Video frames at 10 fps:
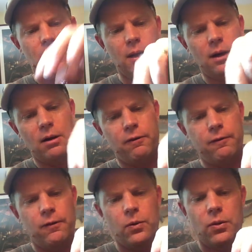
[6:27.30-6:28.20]
and I'll
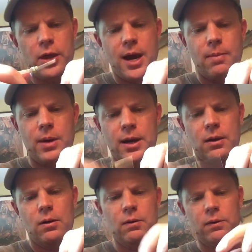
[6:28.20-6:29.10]
fold that
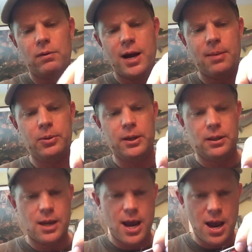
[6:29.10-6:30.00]
back over, wrap
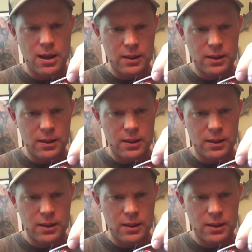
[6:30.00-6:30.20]
like that,